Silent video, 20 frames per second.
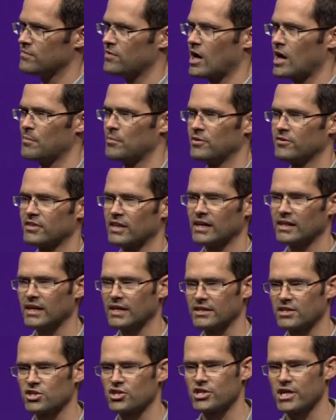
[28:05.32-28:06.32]
environments that I'd
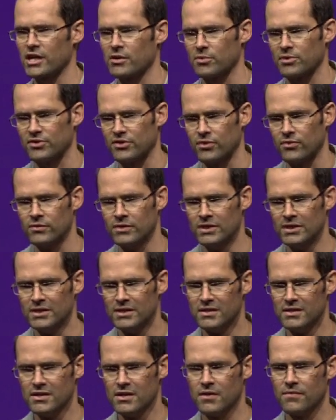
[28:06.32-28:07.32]
like to share with you.
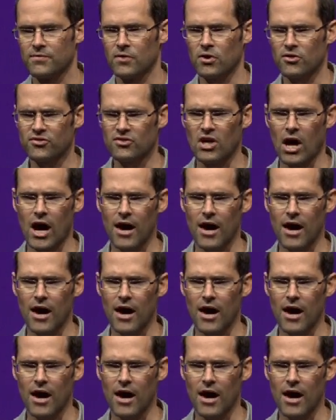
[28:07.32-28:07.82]
First